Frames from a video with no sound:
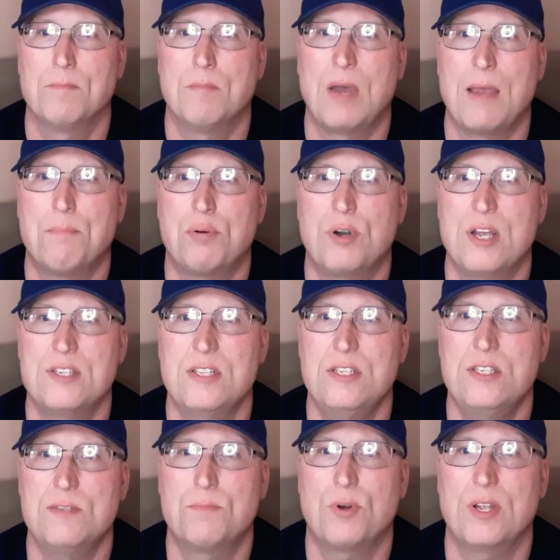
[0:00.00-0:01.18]
My
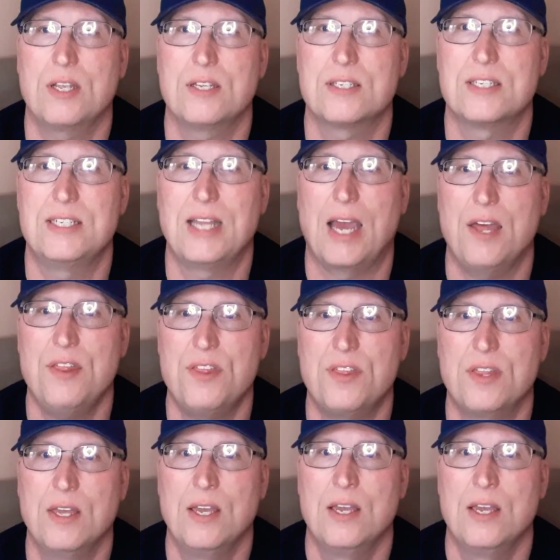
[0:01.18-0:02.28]
presence brings death.